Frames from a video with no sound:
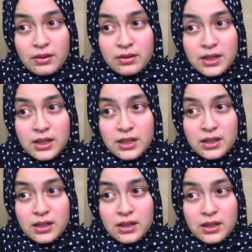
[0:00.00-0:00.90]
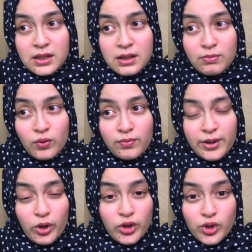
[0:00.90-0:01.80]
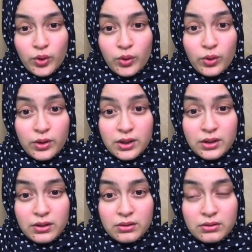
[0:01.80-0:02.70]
the movement control order